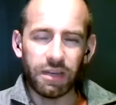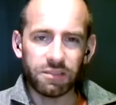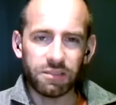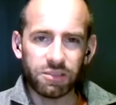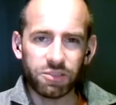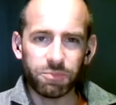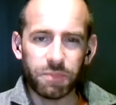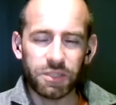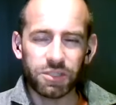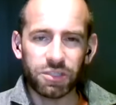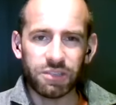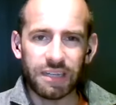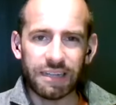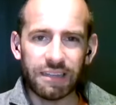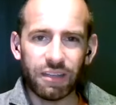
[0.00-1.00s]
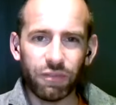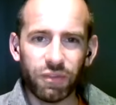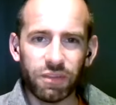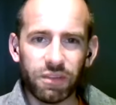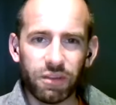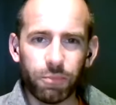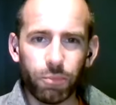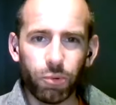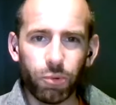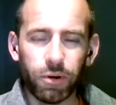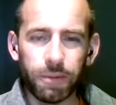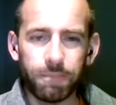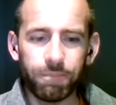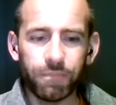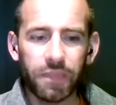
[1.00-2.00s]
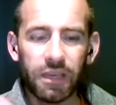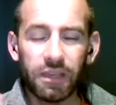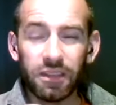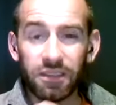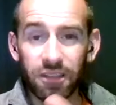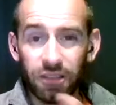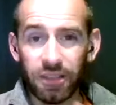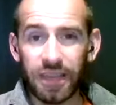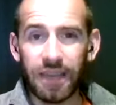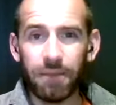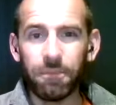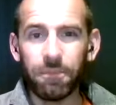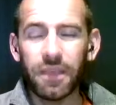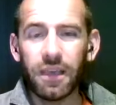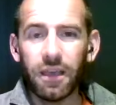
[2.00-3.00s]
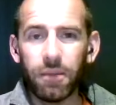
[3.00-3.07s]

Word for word: a suspicious activity report to them.